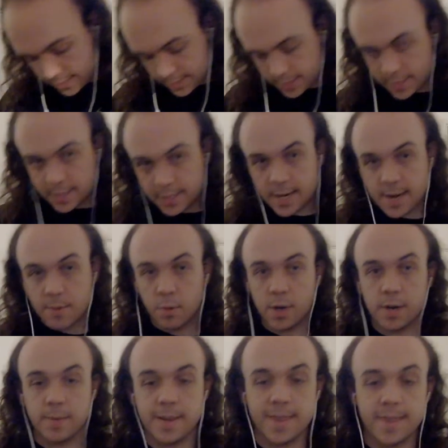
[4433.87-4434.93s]
see
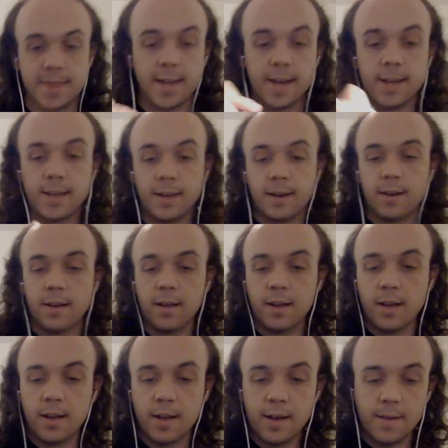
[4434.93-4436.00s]
what we think.
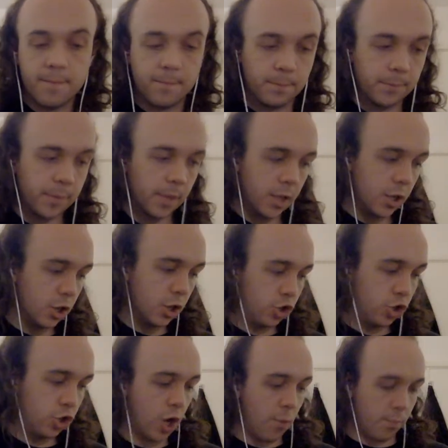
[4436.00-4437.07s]

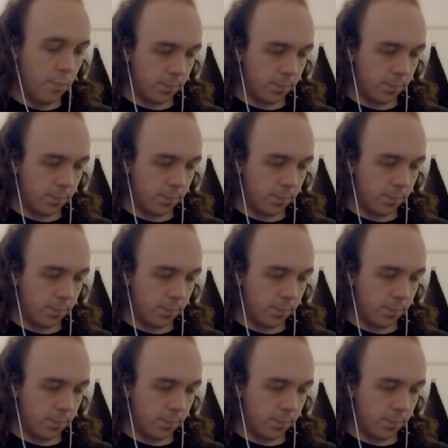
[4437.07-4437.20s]
So,